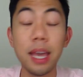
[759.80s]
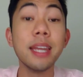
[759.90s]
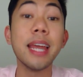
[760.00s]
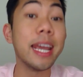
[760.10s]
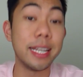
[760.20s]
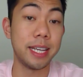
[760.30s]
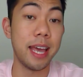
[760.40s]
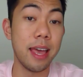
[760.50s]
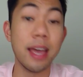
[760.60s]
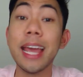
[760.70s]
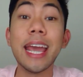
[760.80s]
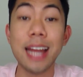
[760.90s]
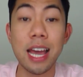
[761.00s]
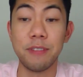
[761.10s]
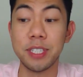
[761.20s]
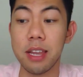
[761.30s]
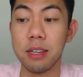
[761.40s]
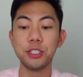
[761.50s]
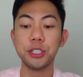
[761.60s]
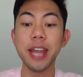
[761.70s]
an 8 out of 10.
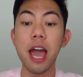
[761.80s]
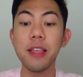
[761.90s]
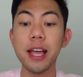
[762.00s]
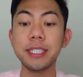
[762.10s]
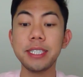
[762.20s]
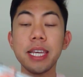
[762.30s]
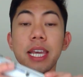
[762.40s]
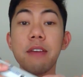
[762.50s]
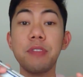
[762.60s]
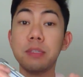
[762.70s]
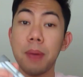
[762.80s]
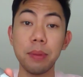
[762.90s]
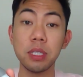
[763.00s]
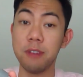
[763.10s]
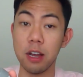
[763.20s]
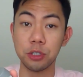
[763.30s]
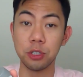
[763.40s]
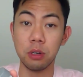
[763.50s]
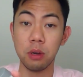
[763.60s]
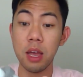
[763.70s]
So now let's see if this baby's
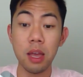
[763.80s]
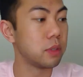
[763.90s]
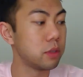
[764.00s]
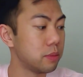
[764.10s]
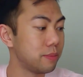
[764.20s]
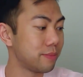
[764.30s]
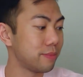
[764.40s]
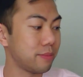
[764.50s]
functional. I